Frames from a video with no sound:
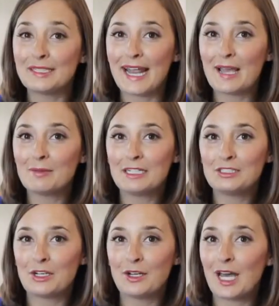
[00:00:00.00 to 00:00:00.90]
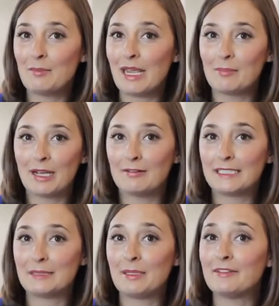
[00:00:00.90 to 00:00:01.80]
today I'm gonna show you how to make my
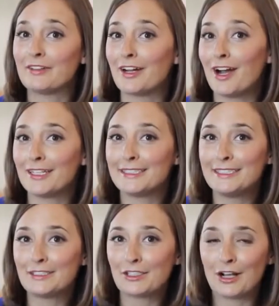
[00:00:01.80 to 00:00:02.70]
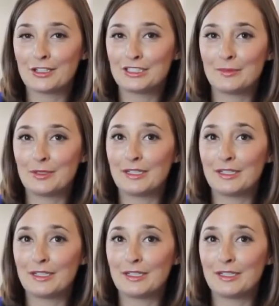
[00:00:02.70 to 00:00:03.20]
recipe for Auntie's chocolate chip